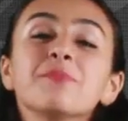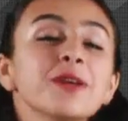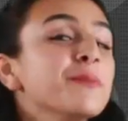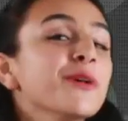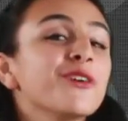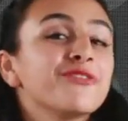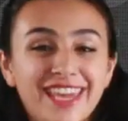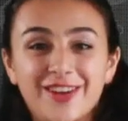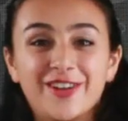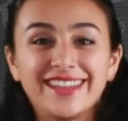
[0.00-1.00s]
people of the
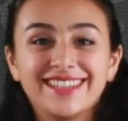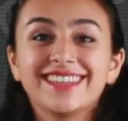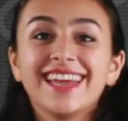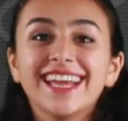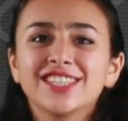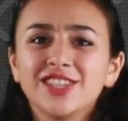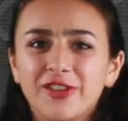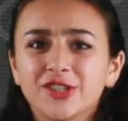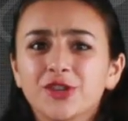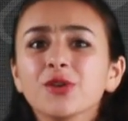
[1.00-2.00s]
internet, it's
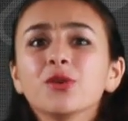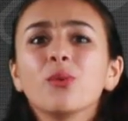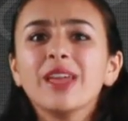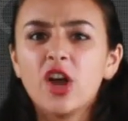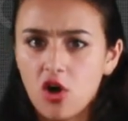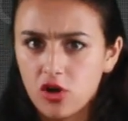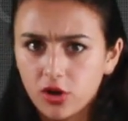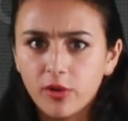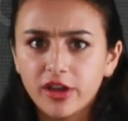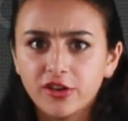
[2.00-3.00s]
official. We all
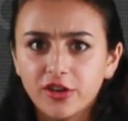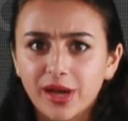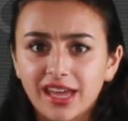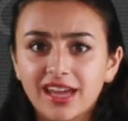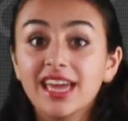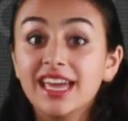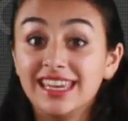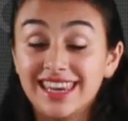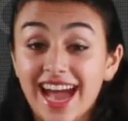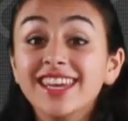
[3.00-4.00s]
know what you're doing.
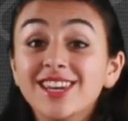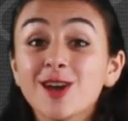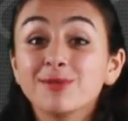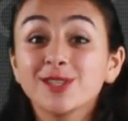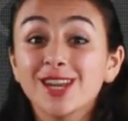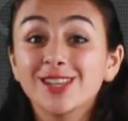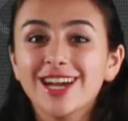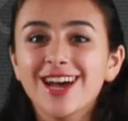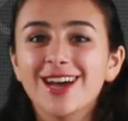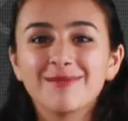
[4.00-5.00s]
99% of
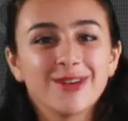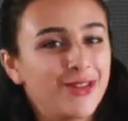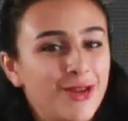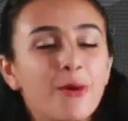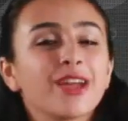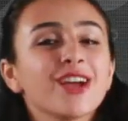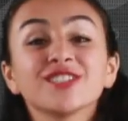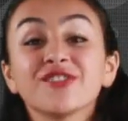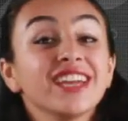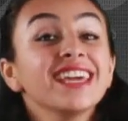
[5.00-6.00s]
the time, no one
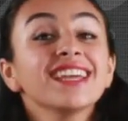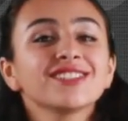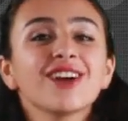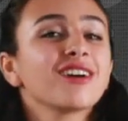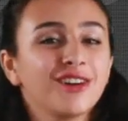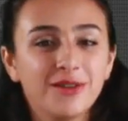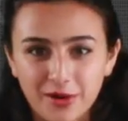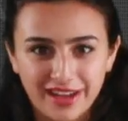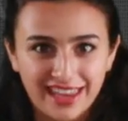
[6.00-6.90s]
cares if you're eating a taco or